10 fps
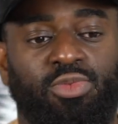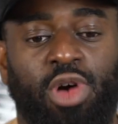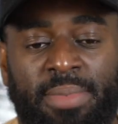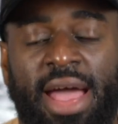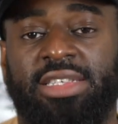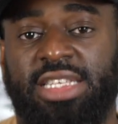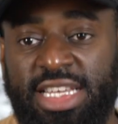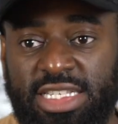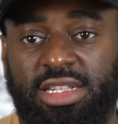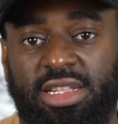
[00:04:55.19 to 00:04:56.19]
What matters
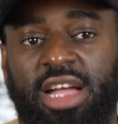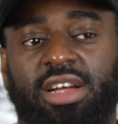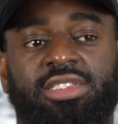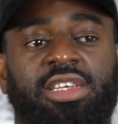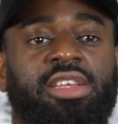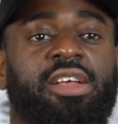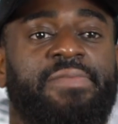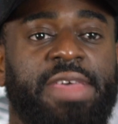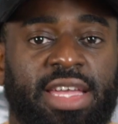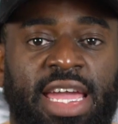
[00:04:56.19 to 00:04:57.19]
is, like I said,
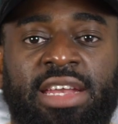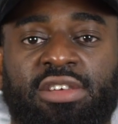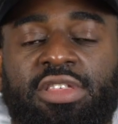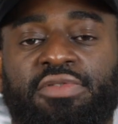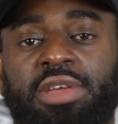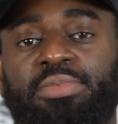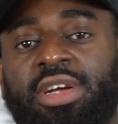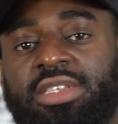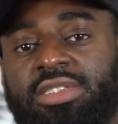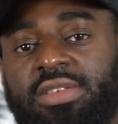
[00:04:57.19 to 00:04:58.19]
getting those three
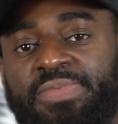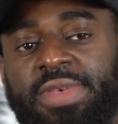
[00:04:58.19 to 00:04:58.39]
points,